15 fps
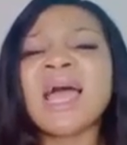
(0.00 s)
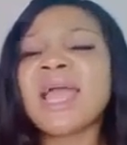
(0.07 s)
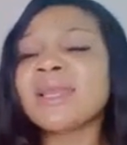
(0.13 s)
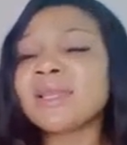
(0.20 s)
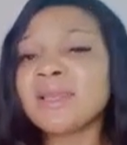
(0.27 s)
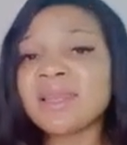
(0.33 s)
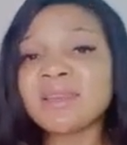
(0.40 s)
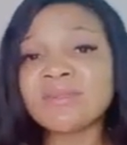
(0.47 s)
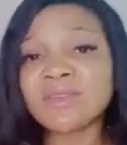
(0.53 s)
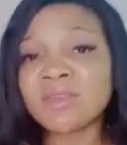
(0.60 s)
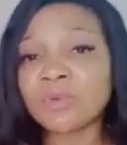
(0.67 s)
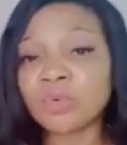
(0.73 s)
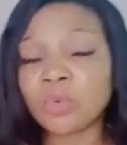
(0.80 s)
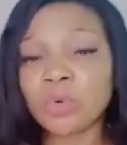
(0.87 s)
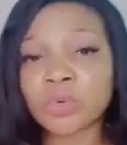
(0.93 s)
I didn't
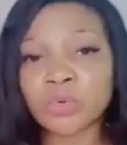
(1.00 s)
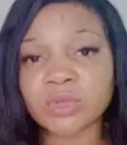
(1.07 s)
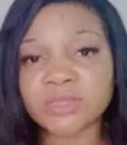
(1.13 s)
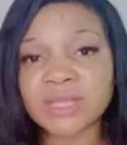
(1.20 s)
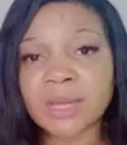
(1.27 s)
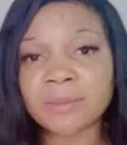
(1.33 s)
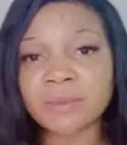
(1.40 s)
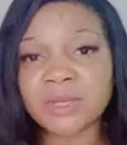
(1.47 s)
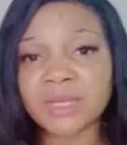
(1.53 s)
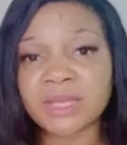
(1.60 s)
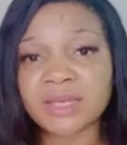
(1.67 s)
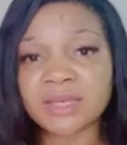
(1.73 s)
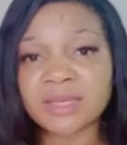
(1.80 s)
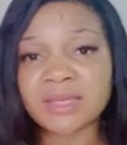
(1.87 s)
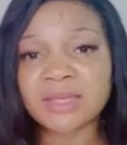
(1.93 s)
even know what was
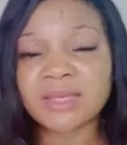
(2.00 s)
happening.